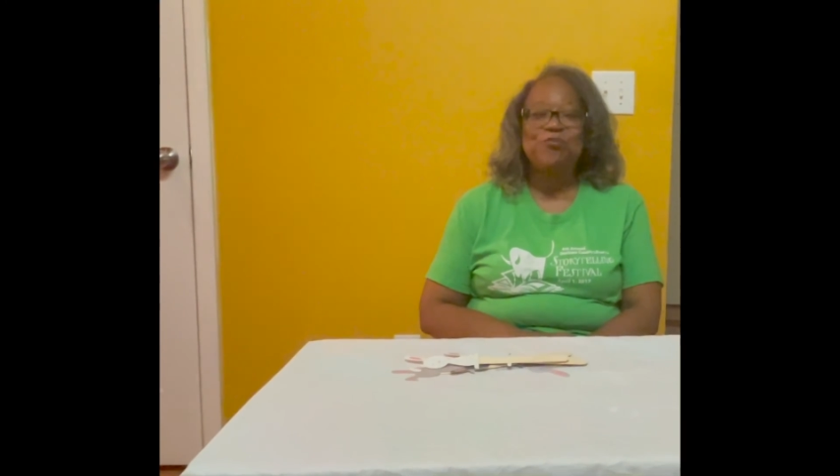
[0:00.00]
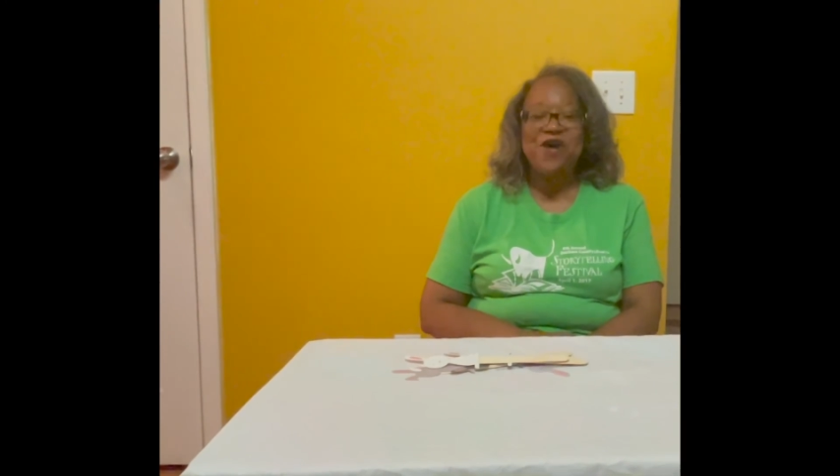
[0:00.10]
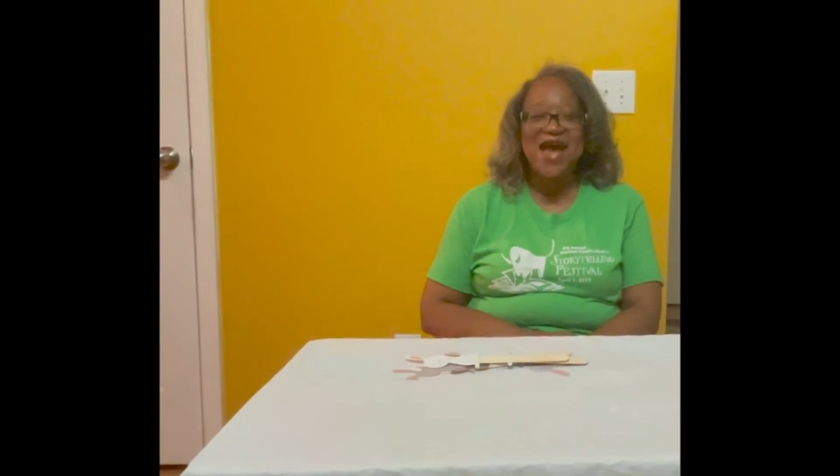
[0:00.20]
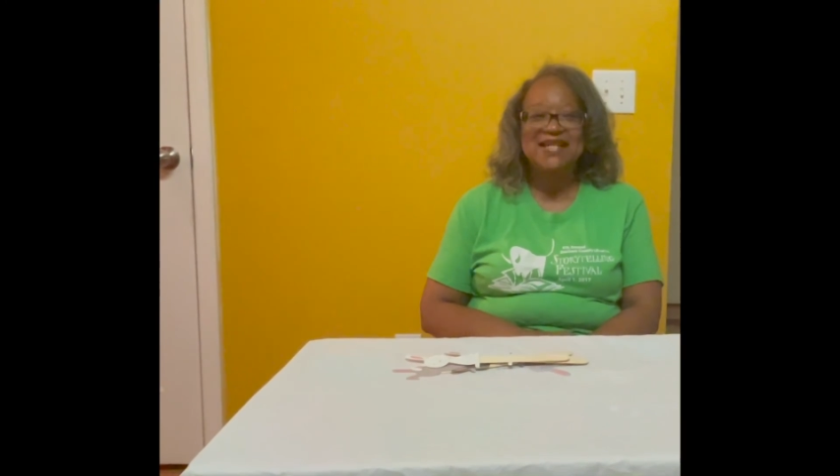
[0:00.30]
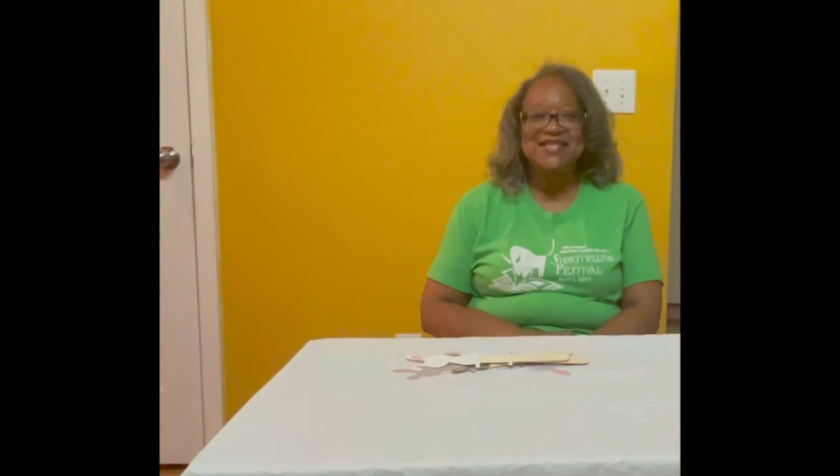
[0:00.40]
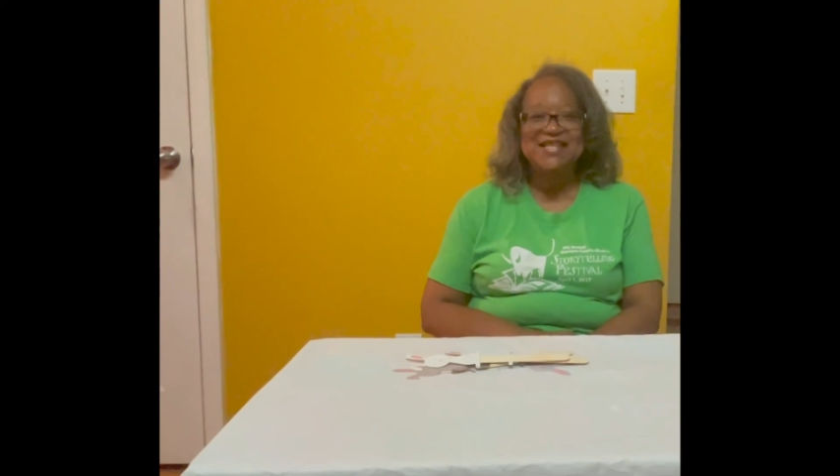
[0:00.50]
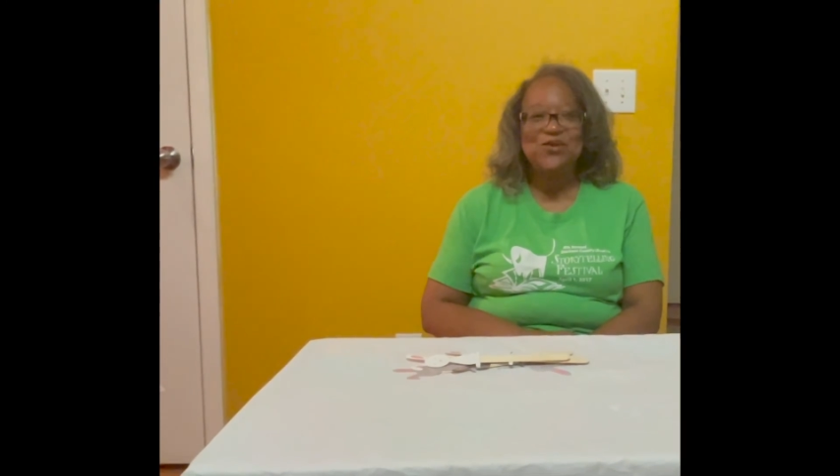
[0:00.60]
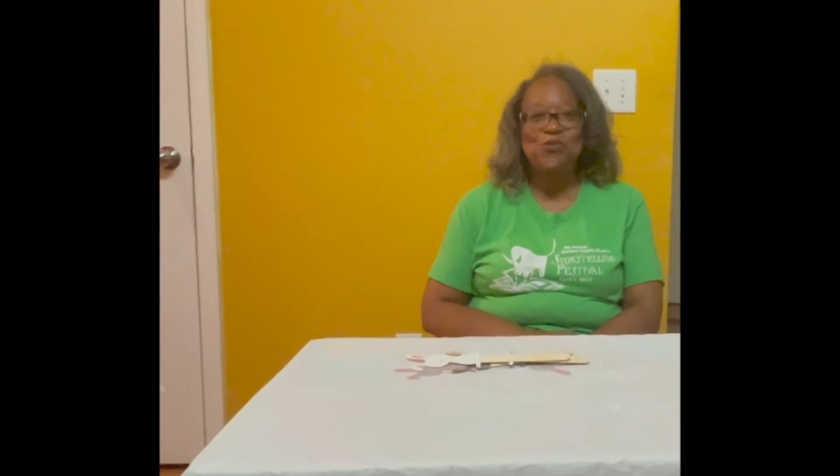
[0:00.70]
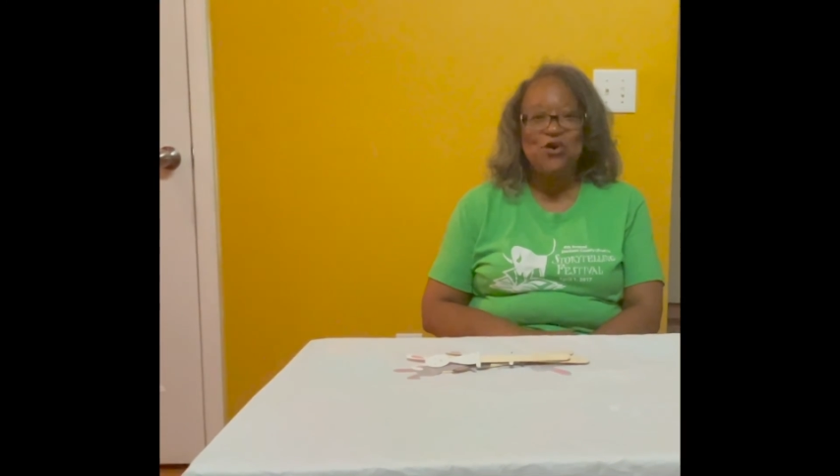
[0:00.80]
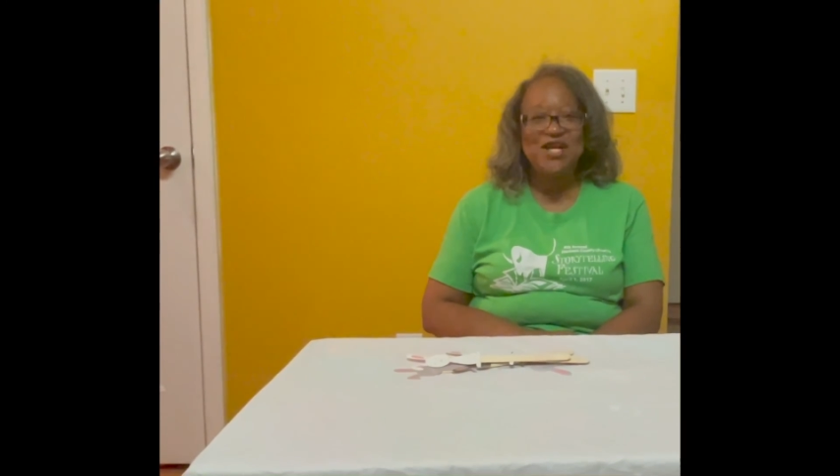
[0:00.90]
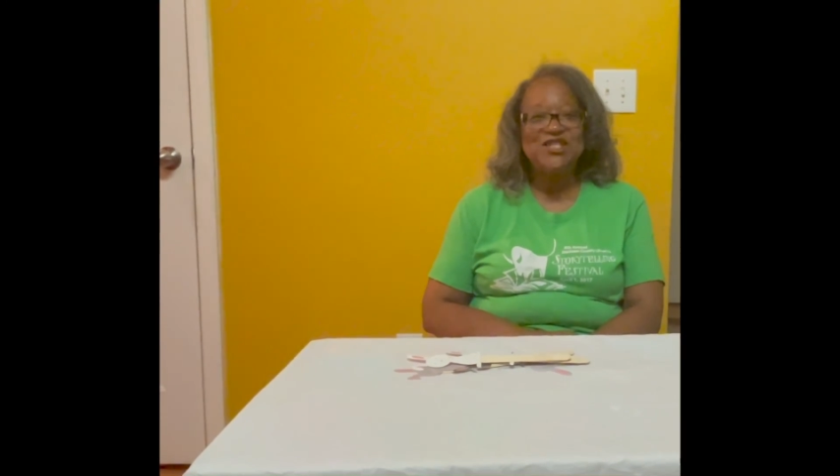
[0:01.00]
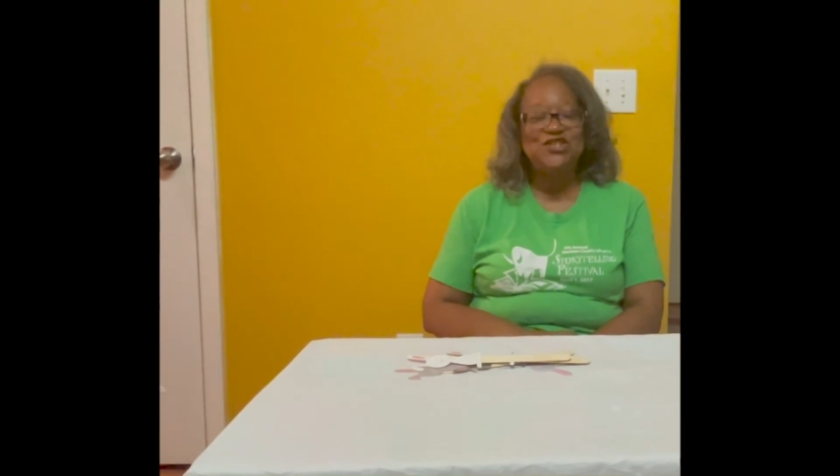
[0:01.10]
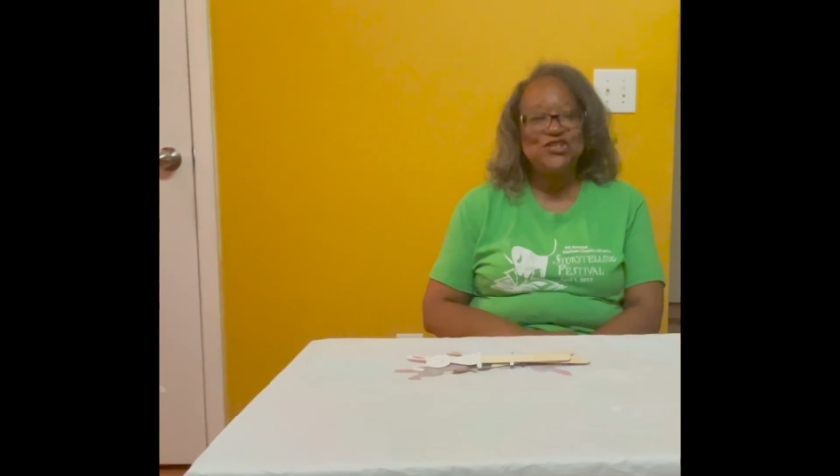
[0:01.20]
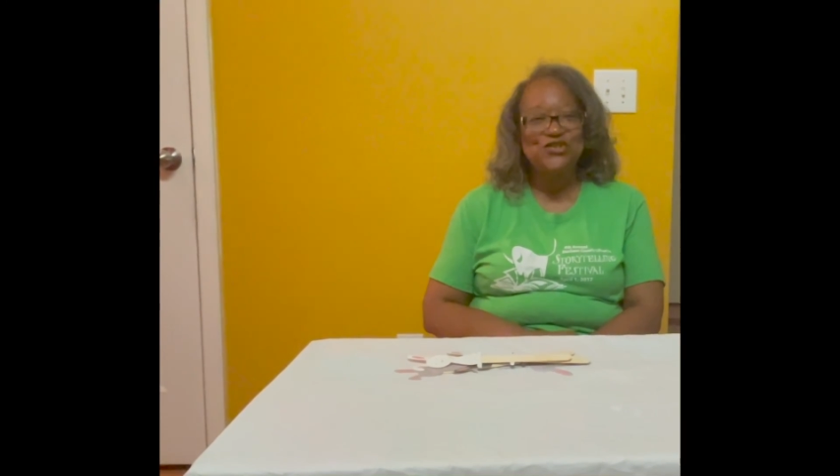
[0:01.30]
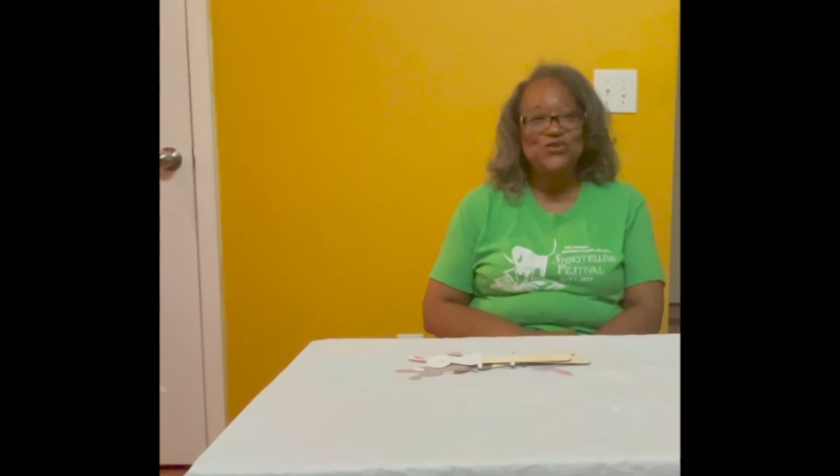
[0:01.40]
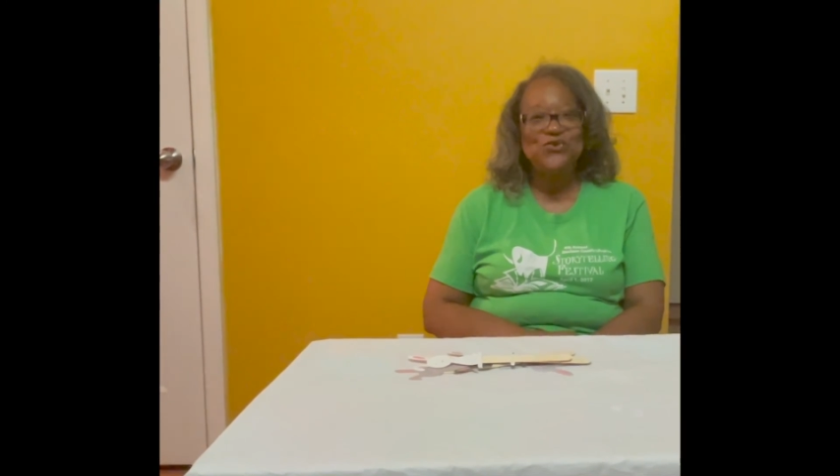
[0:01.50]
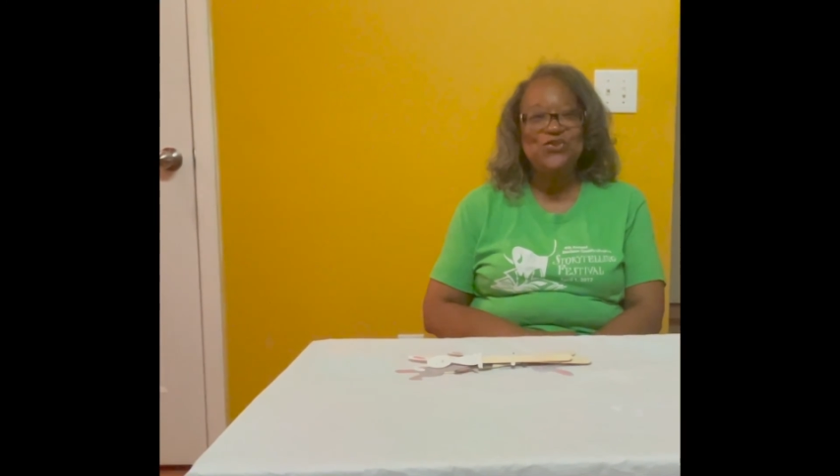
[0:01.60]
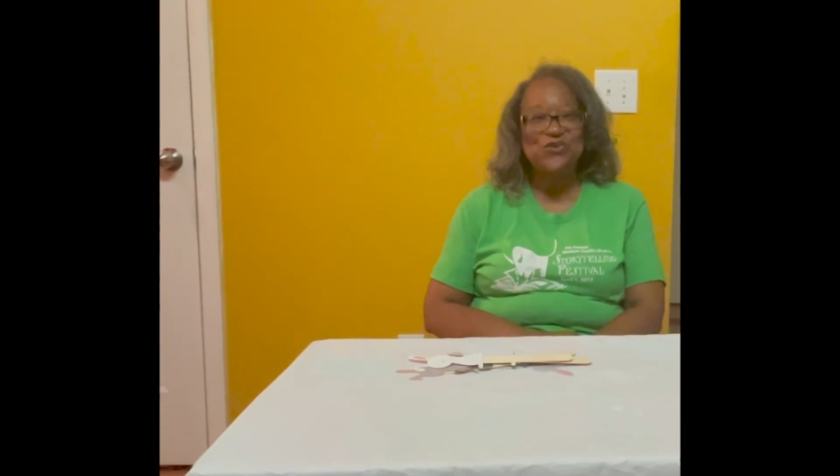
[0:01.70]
practicing one, two,